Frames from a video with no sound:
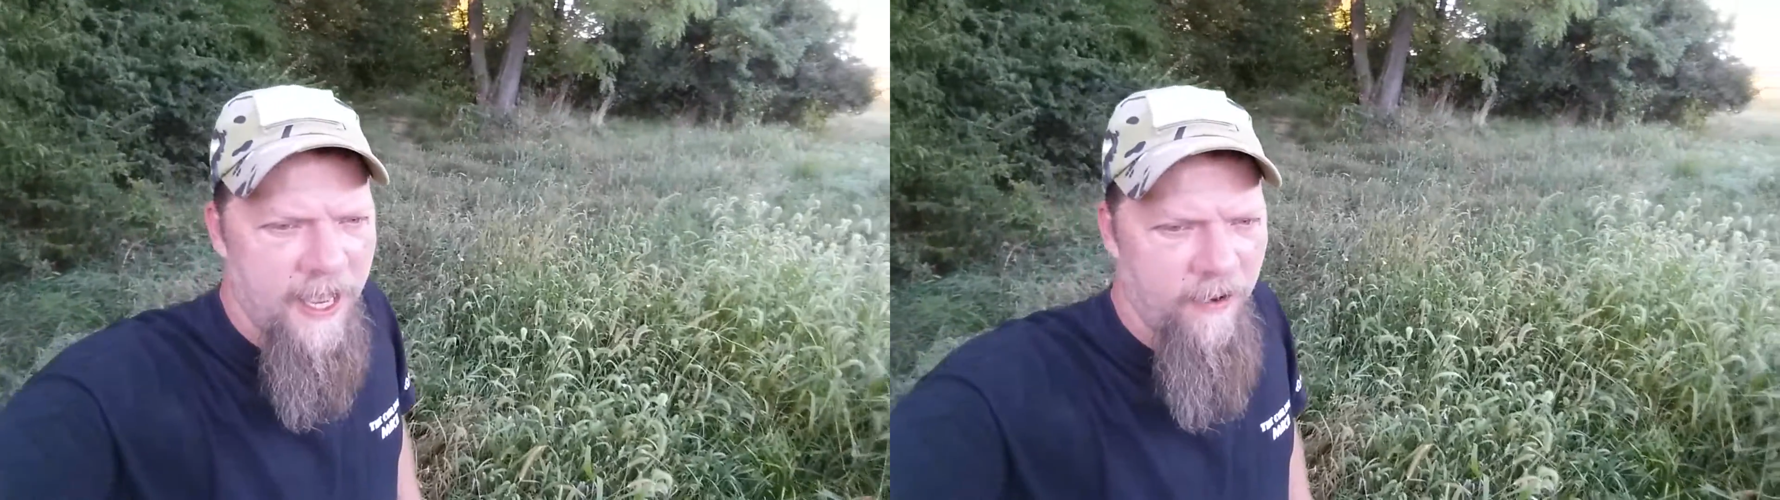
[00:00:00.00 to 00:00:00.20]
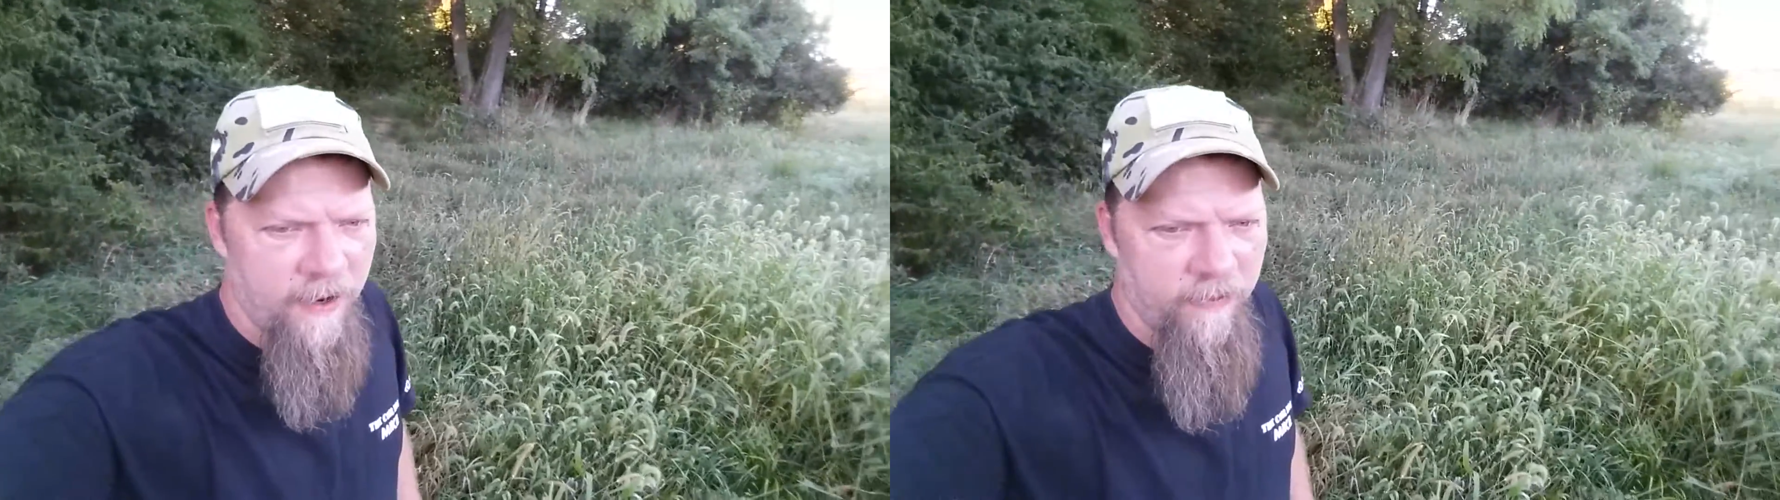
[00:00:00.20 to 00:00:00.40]

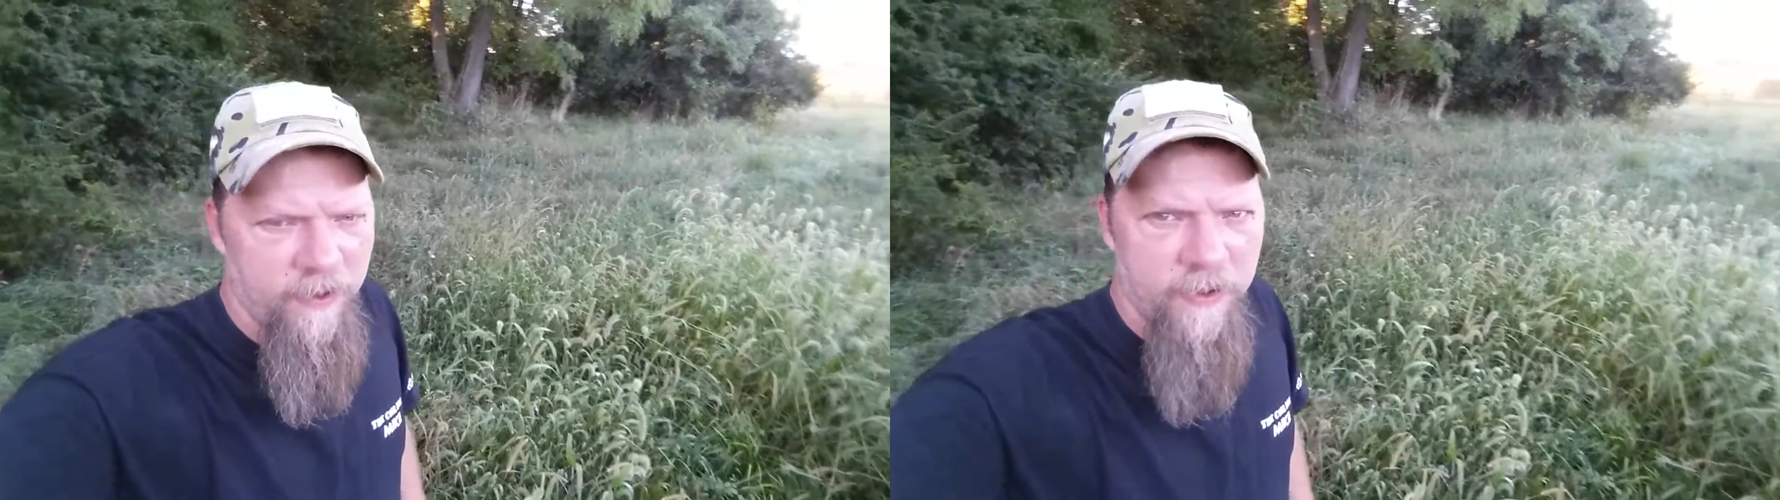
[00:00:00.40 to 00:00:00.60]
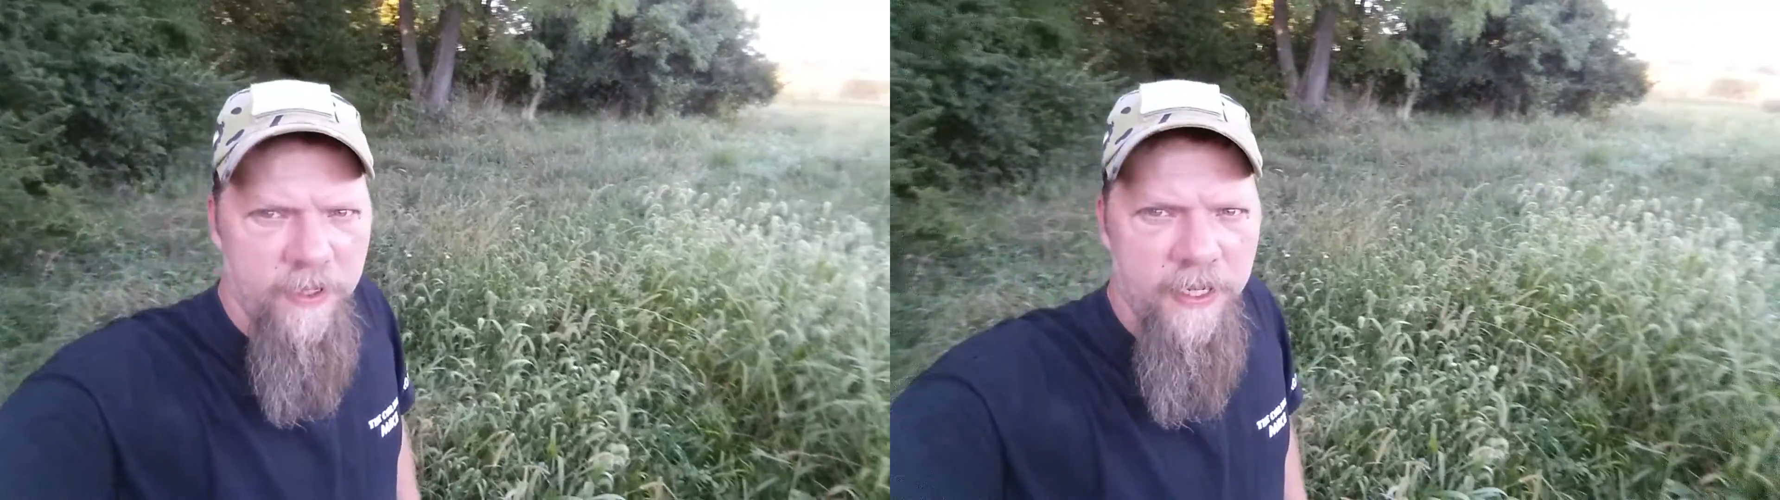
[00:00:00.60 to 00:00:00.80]

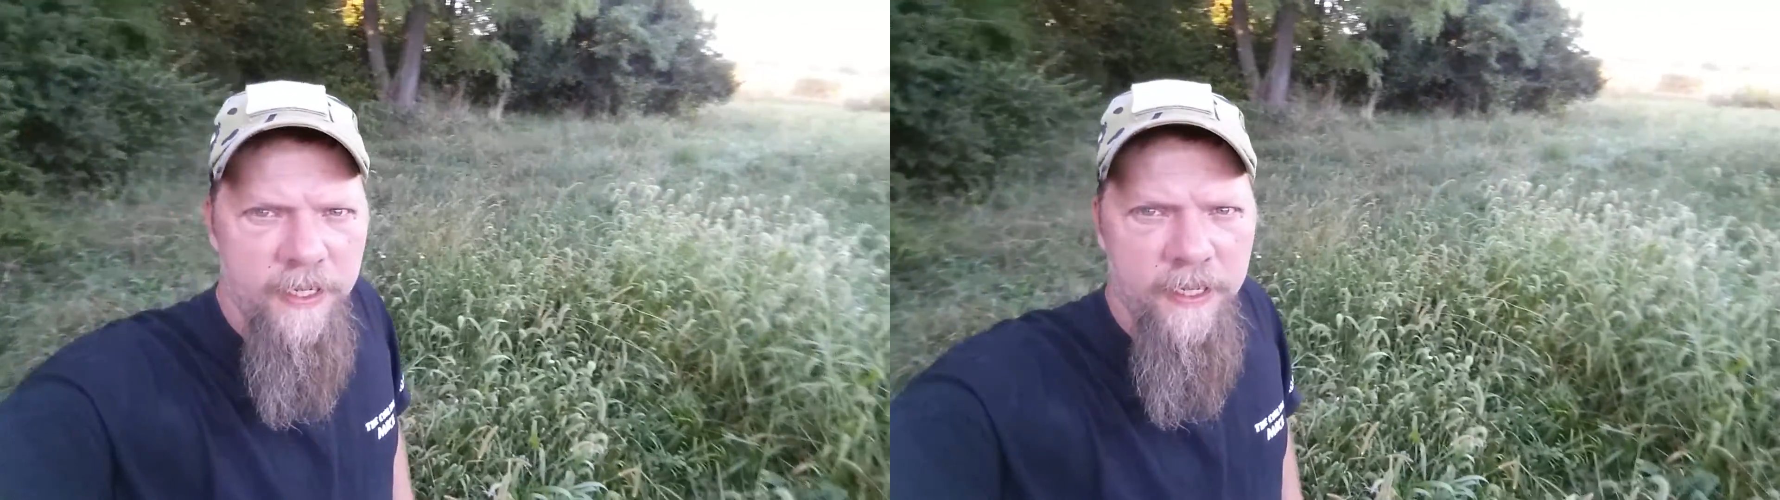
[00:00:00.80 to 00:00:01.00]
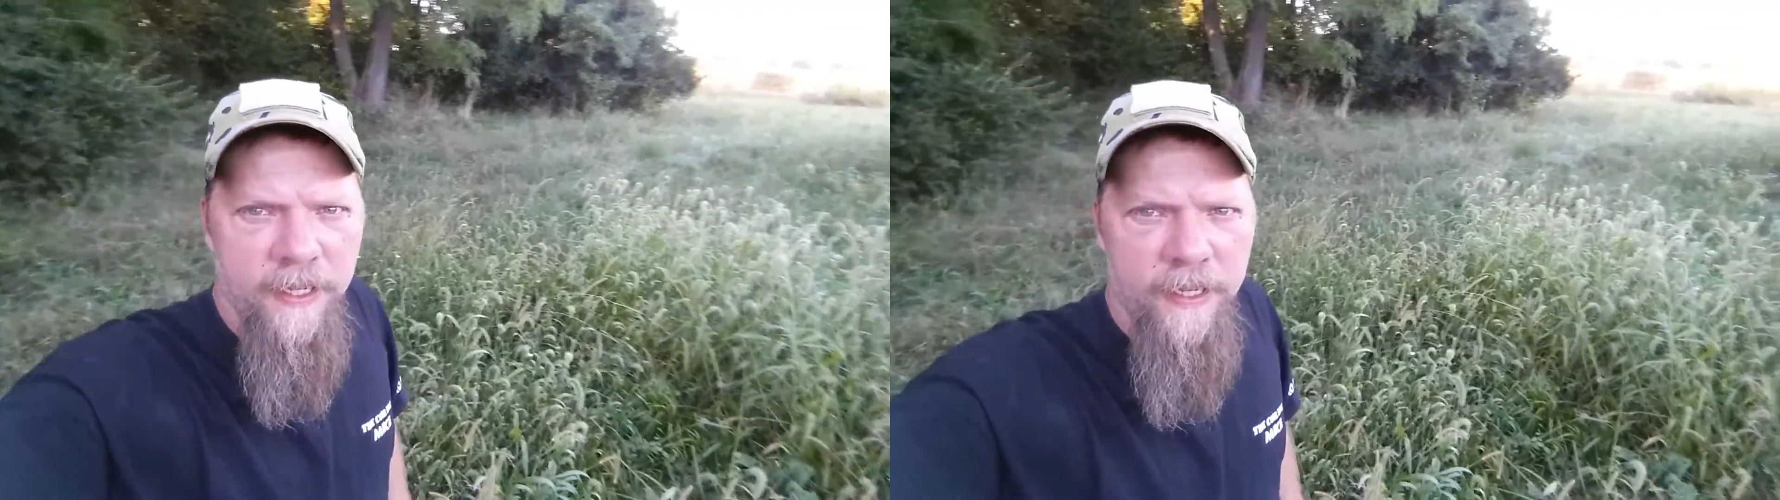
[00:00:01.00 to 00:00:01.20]
However,
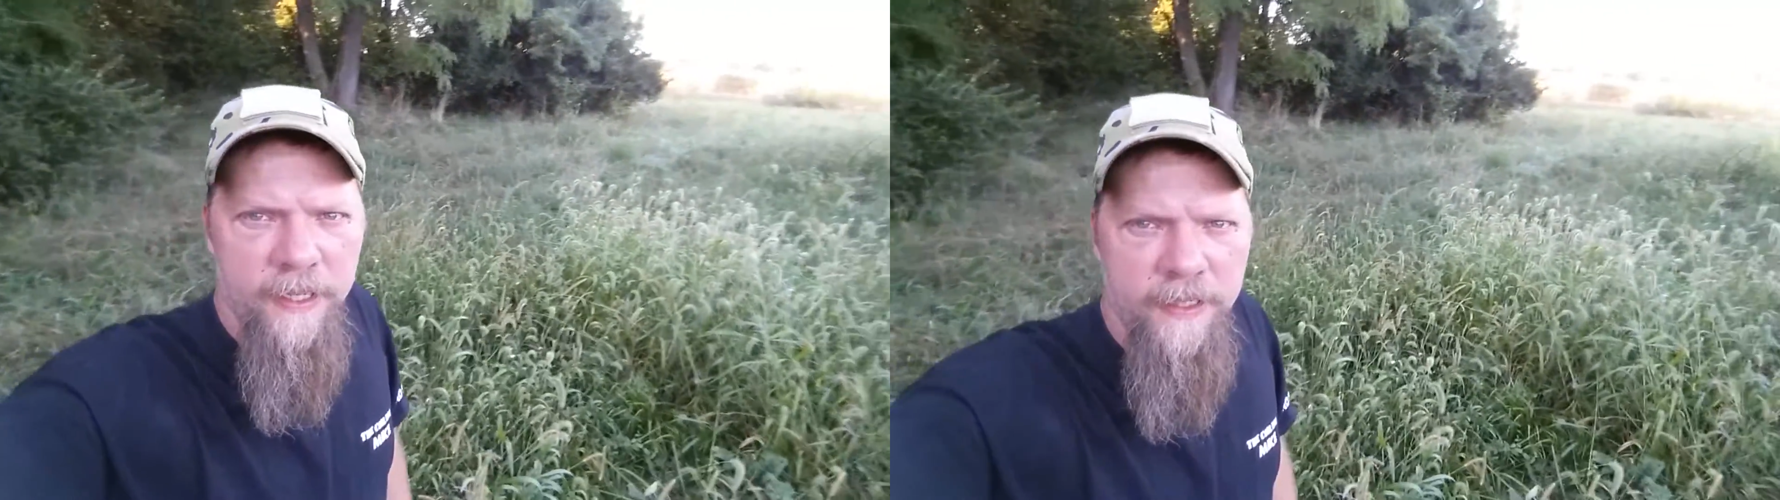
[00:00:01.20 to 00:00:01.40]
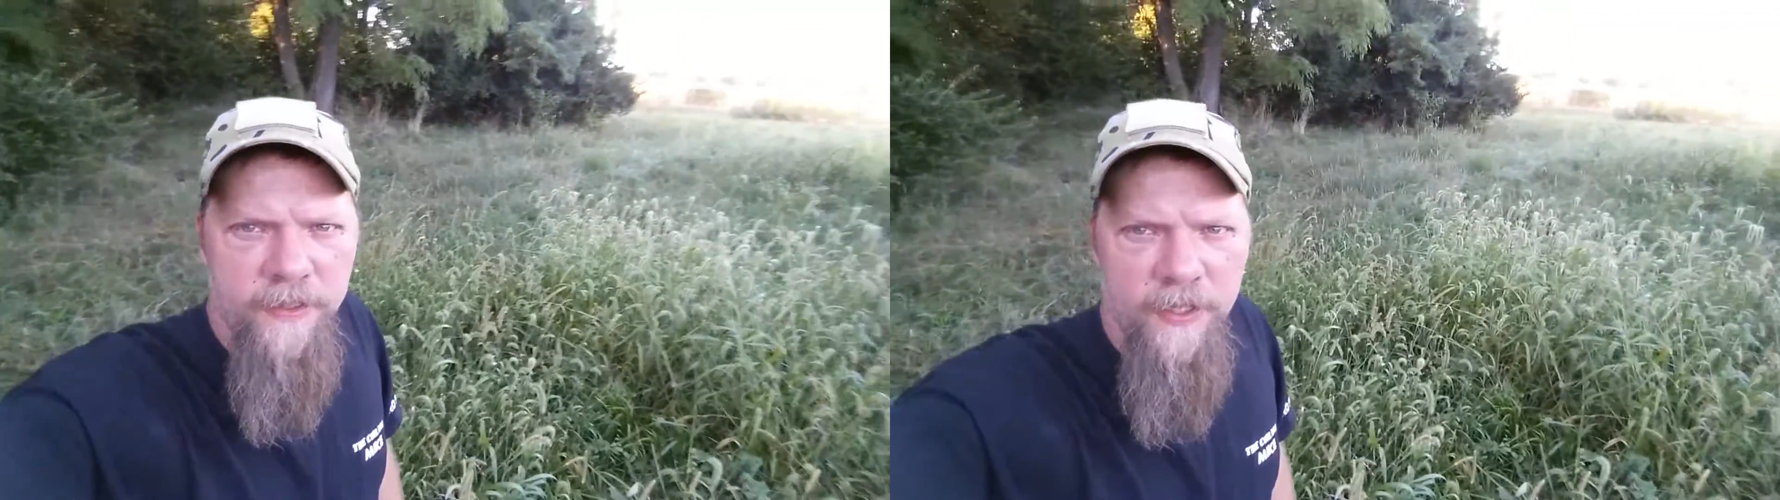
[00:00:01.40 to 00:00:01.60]
as